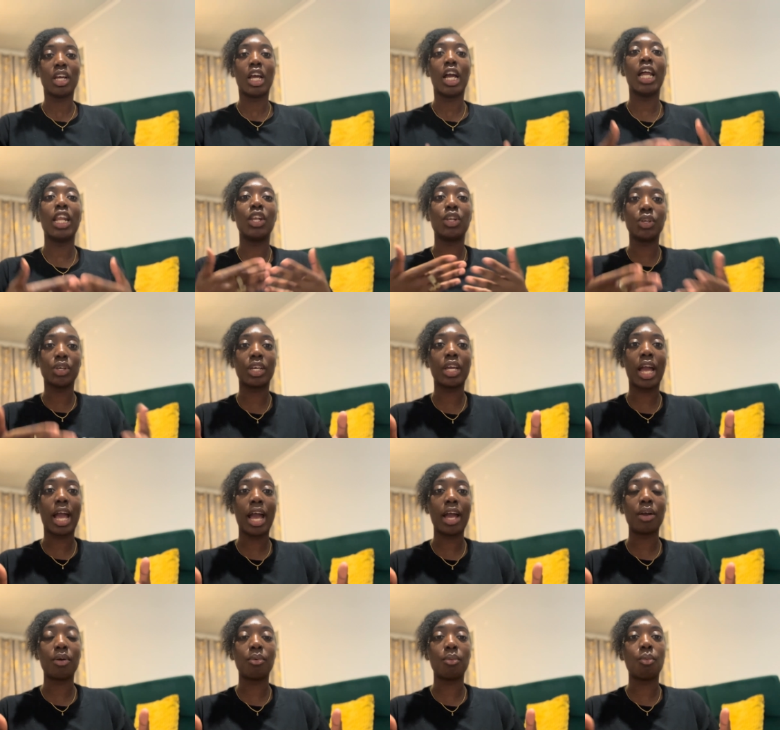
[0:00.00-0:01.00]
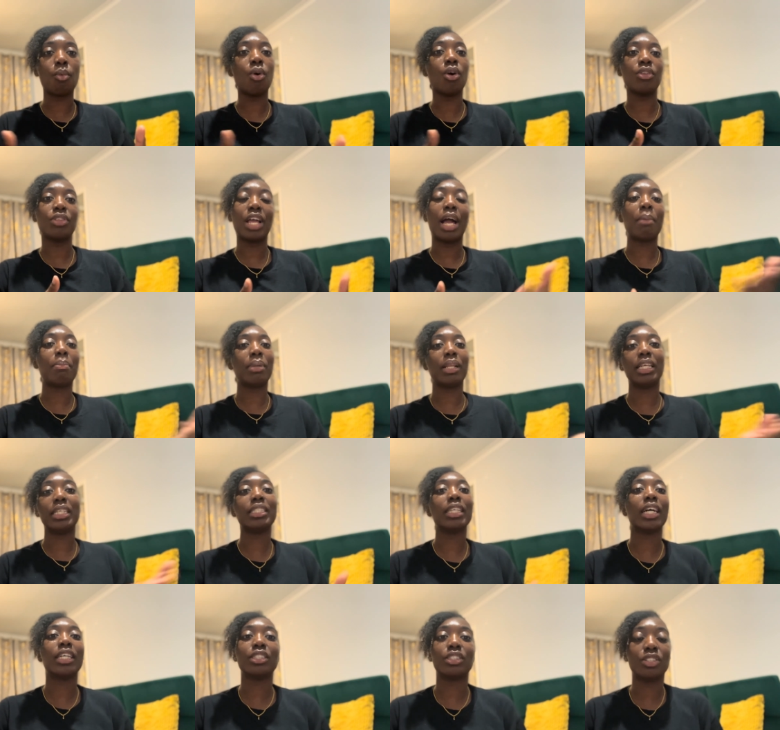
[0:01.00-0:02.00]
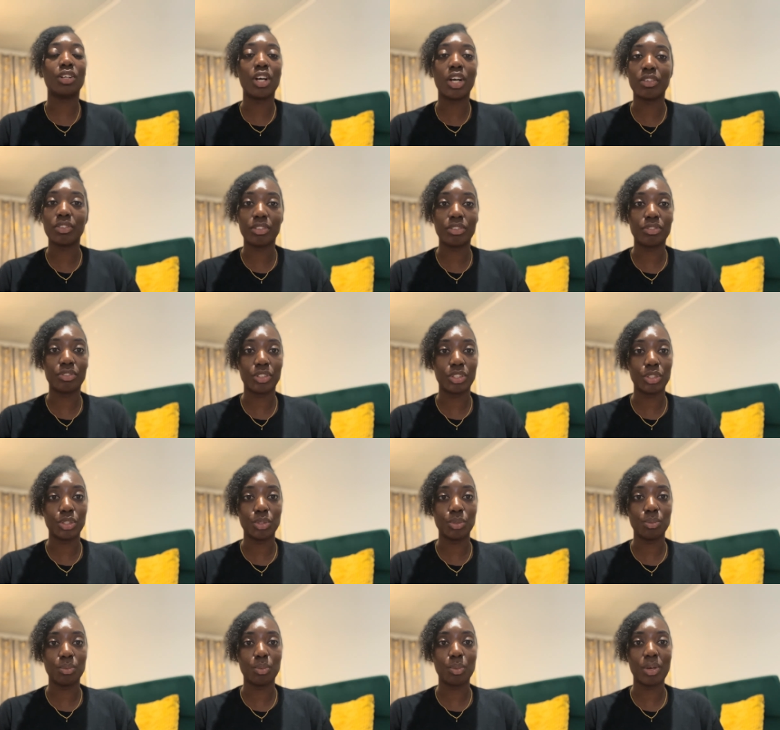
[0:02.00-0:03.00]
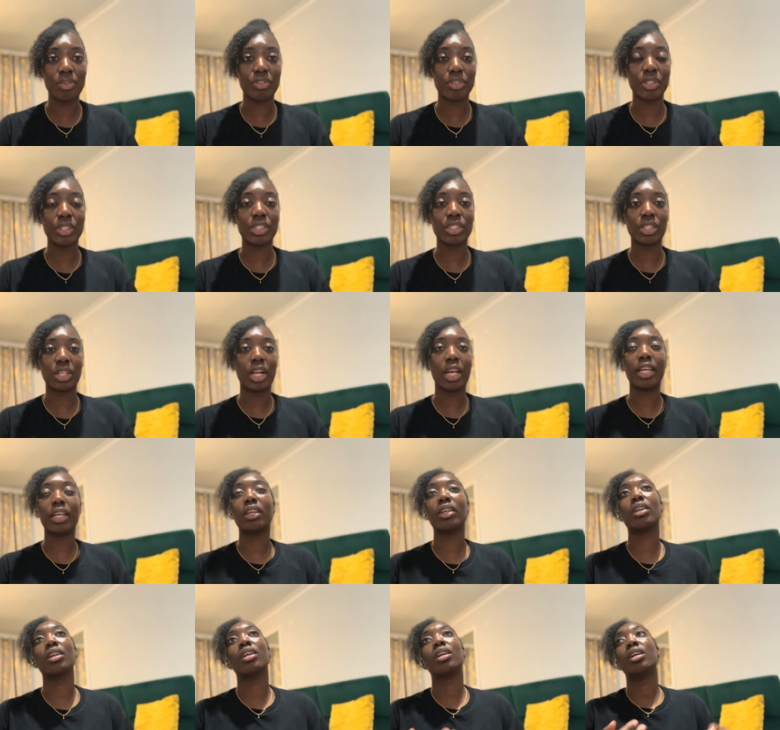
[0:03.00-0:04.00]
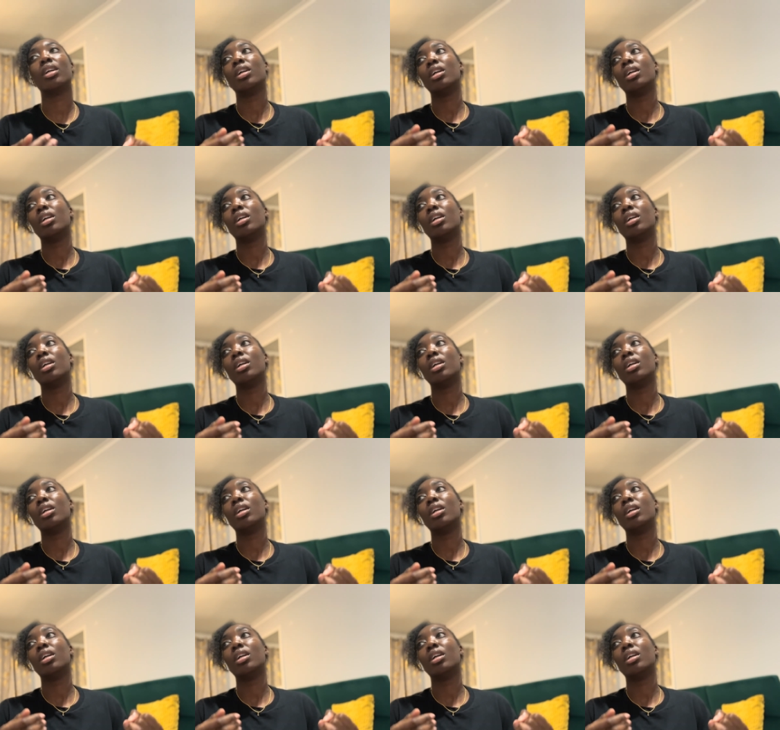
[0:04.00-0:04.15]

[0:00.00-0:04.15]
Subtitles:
And look at what that place has to offer for you, whether it's like